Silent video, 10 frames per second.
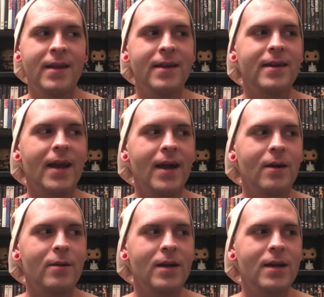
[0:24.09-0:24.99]

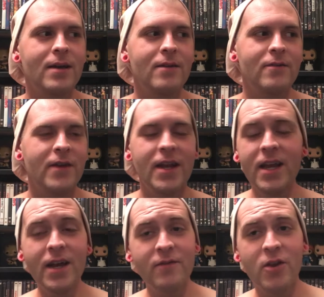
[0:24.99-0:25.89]
Now, if
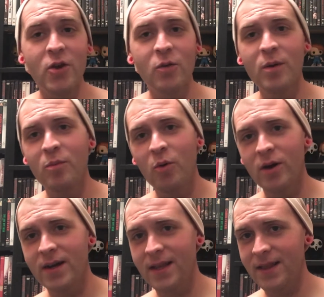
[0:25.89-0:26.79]
any of you were
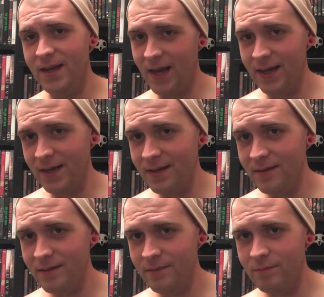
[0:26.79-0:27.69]
born in the
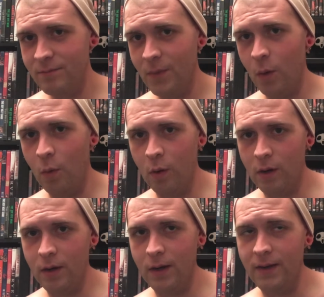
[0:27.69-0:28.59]
90s
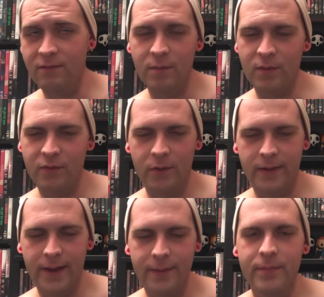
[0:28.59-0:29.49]
or even before
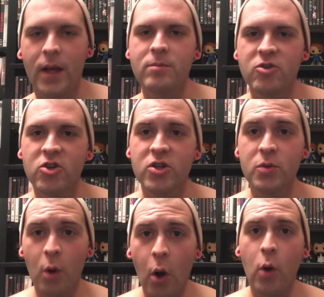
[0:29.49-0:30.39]
that, I'm sure
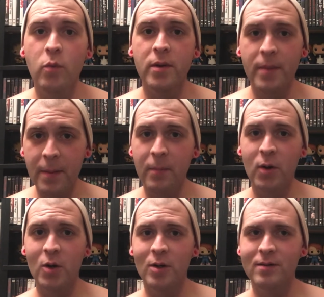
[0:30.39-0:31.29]
you all
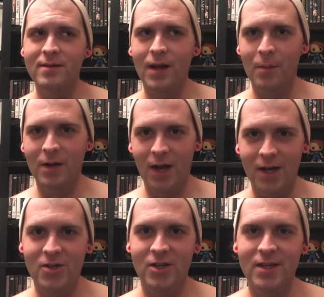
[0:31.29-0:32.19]
remember
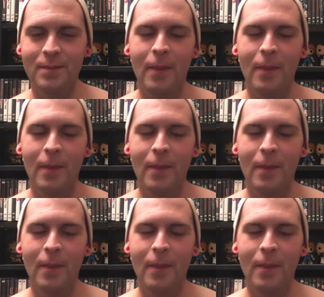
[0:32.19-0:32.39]
Tamagotchi.